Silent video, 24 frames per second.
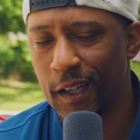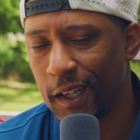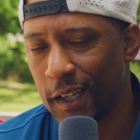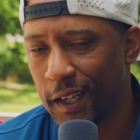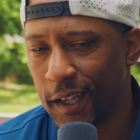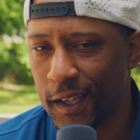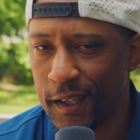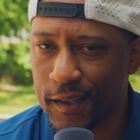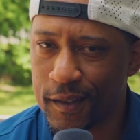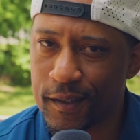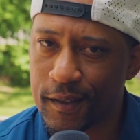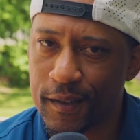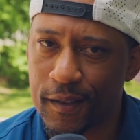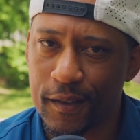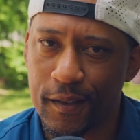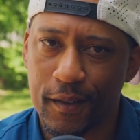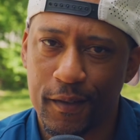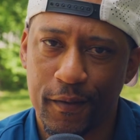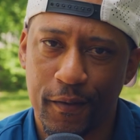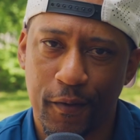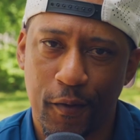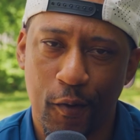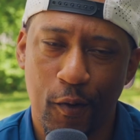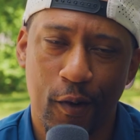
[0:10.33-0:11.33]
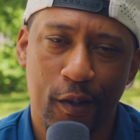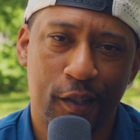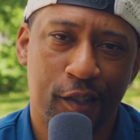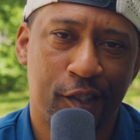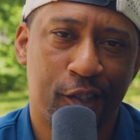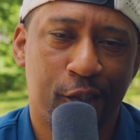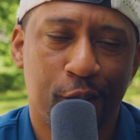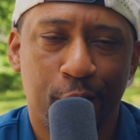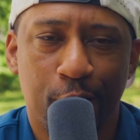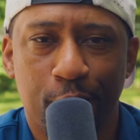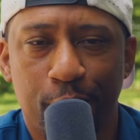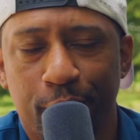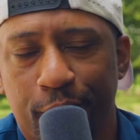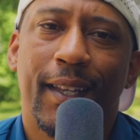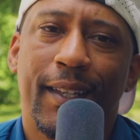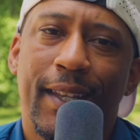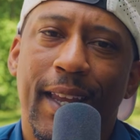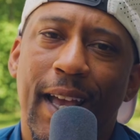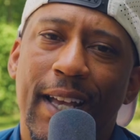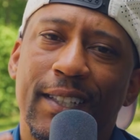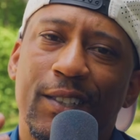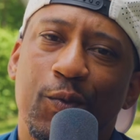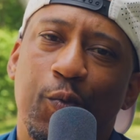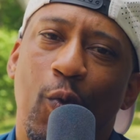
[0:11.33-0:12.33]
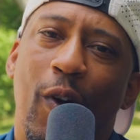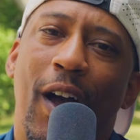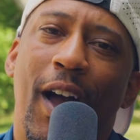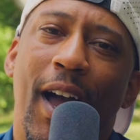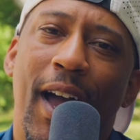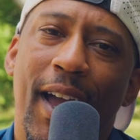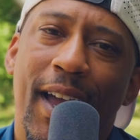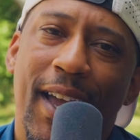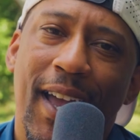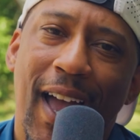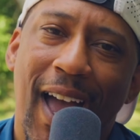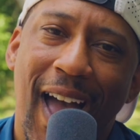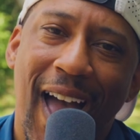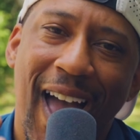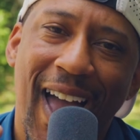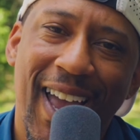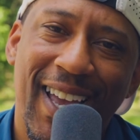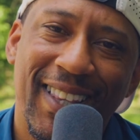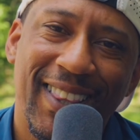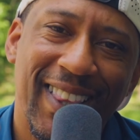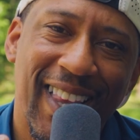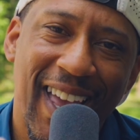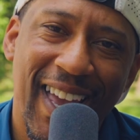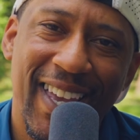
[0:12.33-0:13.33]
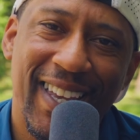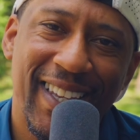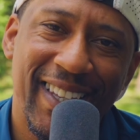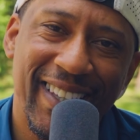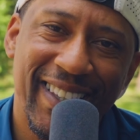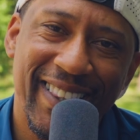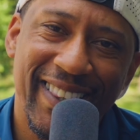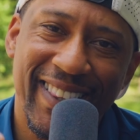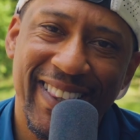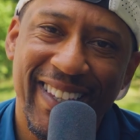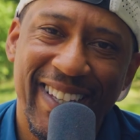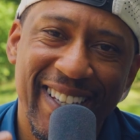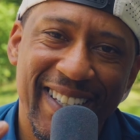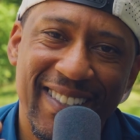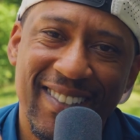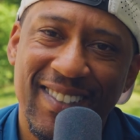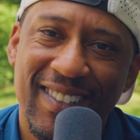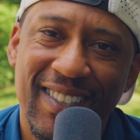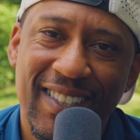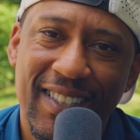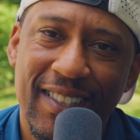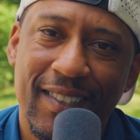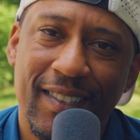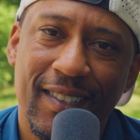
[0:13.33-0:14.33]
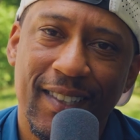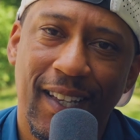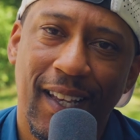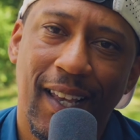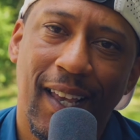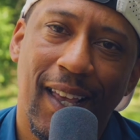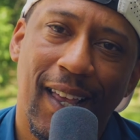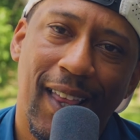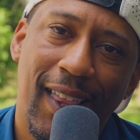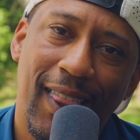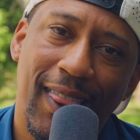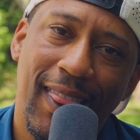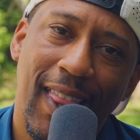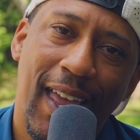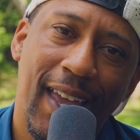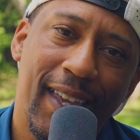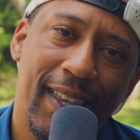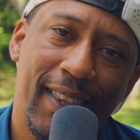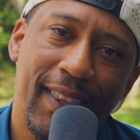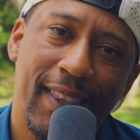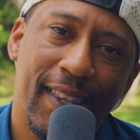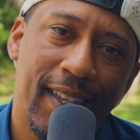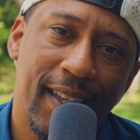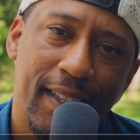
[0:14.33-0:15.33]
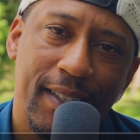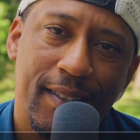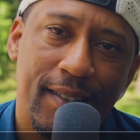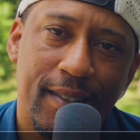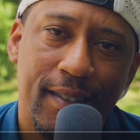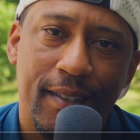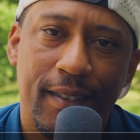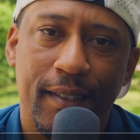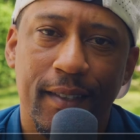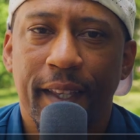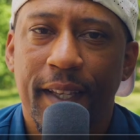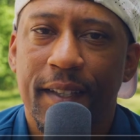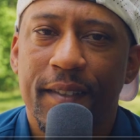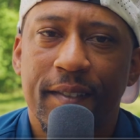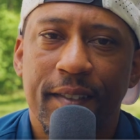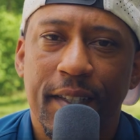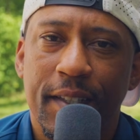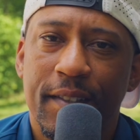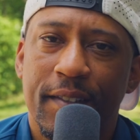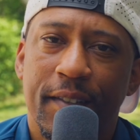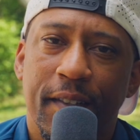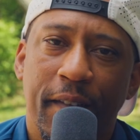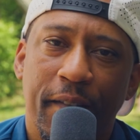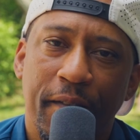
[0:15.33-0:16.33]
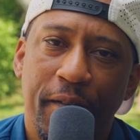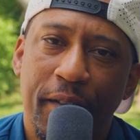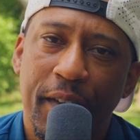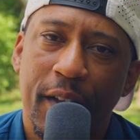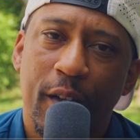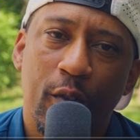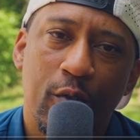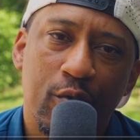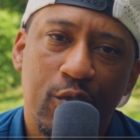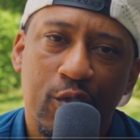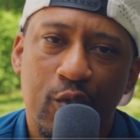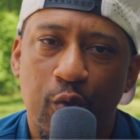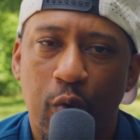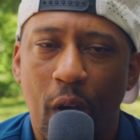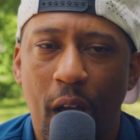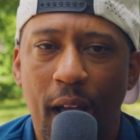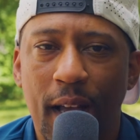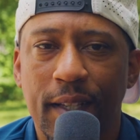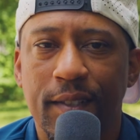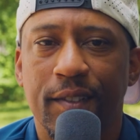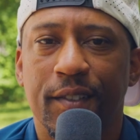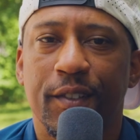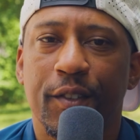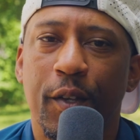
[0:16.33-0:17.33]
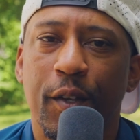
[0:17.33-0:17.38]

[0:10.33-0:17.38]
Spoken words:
lens for a shoot. And that's why I like lenses like this. This is the Viltrox